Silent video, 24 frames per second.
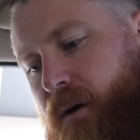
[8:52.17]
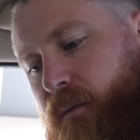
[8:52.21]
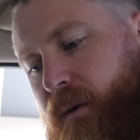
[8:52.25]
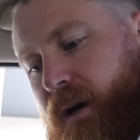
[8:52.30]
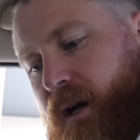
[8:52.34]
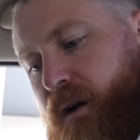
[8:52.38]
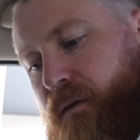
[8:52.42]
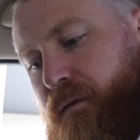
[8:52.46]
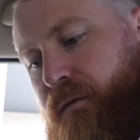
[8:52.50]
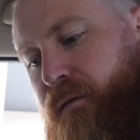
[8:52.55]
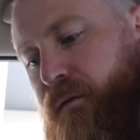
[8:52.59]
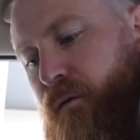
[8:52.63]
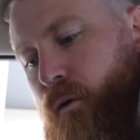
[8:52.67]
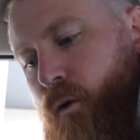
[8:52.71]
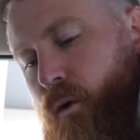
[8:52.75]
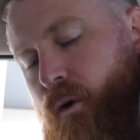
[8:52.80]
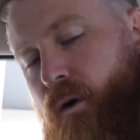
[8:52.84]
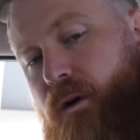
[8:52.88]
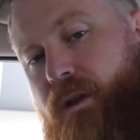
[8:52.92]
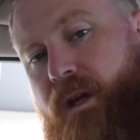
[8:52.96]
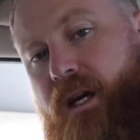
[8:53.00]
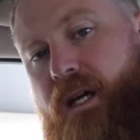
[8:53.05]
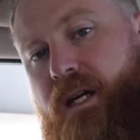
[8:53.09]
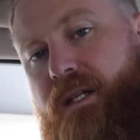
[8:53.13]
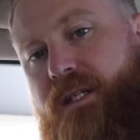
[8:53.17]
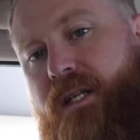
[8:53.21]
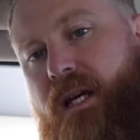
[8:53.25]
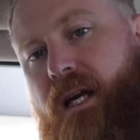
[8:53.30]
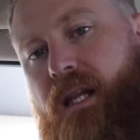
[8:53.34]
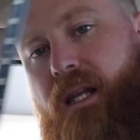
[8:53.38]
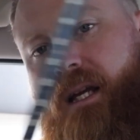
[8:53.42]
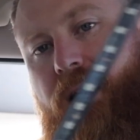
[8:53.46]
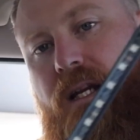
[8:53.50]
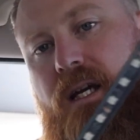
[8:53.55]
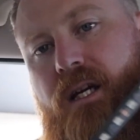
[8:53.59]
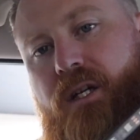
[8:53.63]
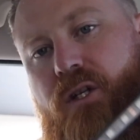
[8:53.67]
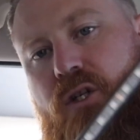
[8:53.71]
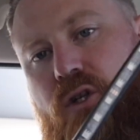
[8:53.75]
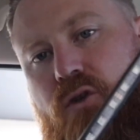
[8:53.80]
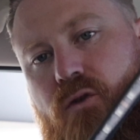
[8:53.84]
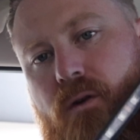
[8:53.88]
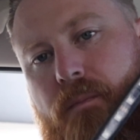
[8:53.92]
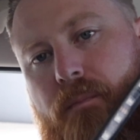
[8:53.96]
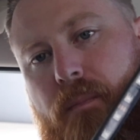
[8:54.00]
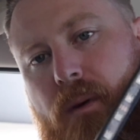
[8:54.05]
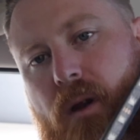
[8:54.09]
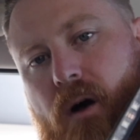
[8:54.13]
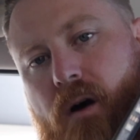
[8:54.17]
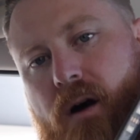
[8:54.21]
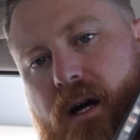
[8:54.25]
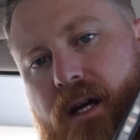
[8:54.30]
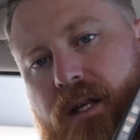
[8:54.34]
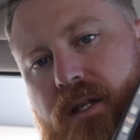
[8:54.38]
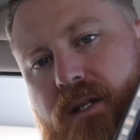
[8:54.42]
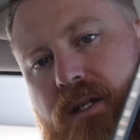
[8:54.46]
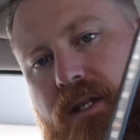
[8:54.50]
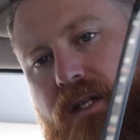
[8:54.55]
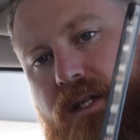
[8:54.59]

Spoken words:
We got 4 of these LED strip lights.